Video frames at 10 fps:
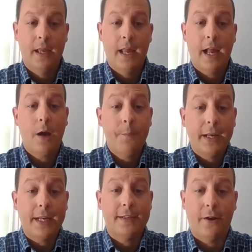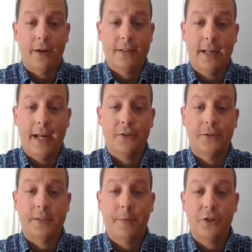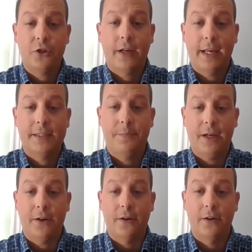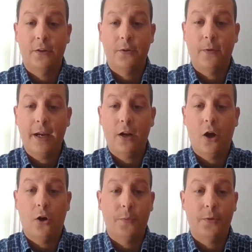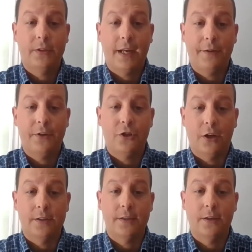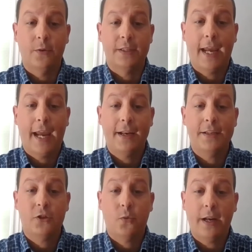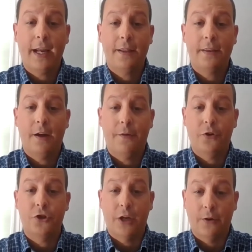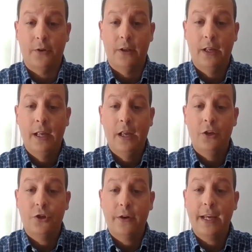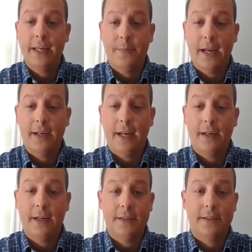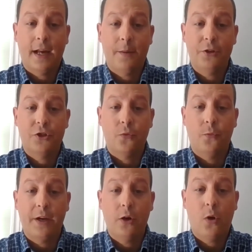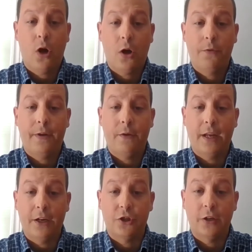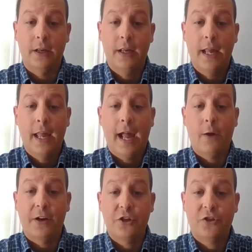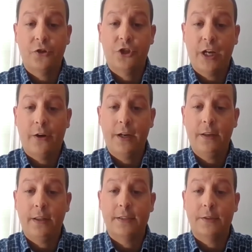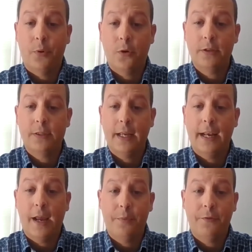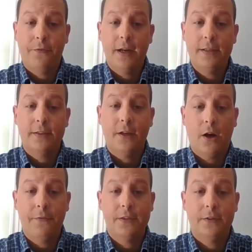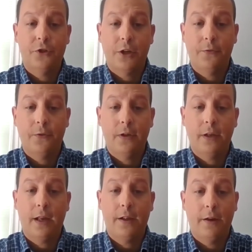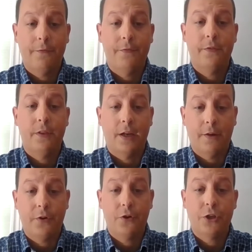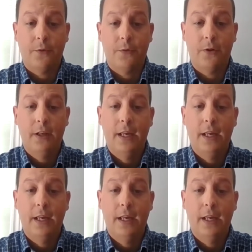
Accompanying Derek today is our special guest speaker, the Right Honourable David Johnston, with Canada's 28th Governor General. During his mandate, he established the Rideau Hall Foundation, a registered charity that supports and amplifies the Office of the Governor General